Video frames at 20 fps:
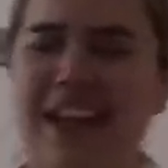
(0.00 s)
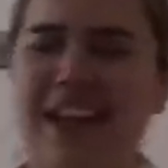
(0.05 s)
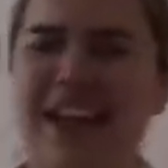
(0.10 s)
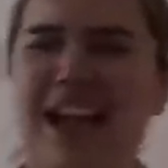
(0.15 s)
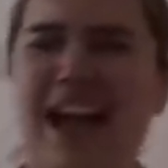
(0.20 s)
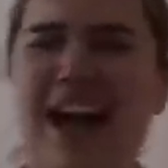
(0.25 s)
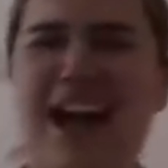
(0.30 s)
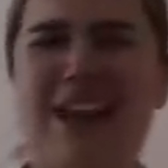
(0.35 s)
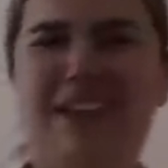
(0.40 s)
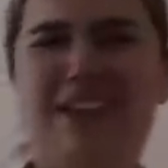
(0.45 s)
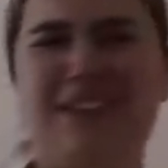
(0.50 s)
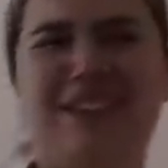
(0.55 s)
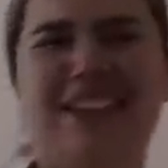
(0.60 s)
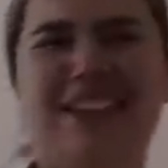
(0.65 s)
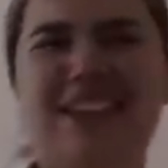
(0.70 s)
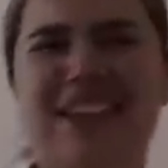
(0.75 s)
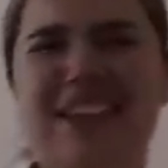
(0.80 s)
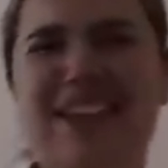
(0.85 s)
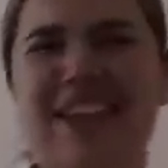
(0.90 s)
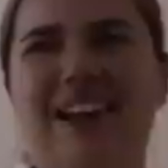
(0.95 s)
I
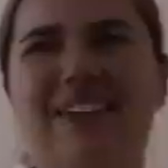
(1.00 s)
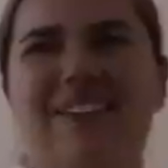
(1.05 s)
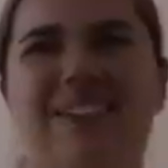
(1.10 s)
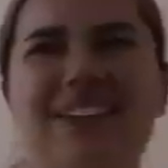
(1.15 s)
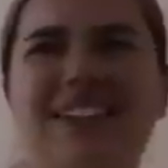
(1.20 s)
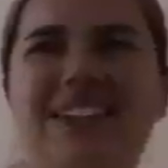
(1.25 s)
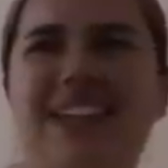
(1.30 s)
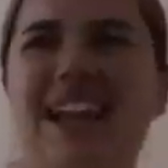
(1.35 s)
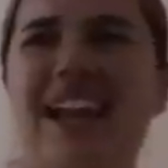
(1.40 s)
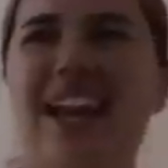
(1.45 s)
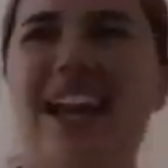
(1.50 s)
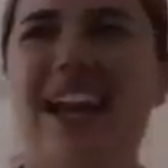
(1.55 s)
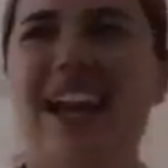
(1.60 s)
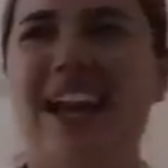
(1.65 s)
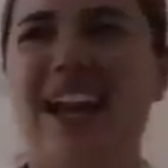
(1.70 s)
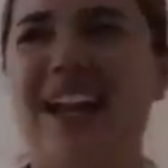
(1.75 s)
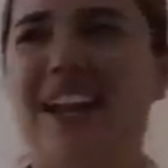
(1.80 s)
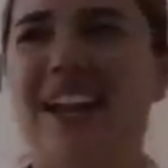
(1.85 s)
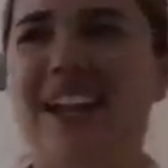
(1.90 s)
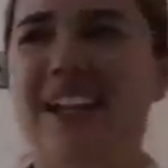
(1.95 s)
drink it every
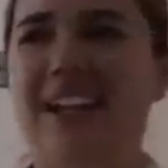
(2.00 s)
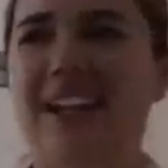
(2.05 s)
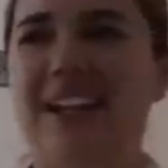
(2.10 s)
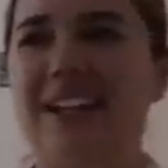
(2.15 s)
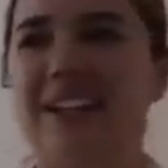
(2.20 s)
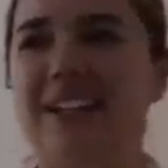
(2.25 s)
day.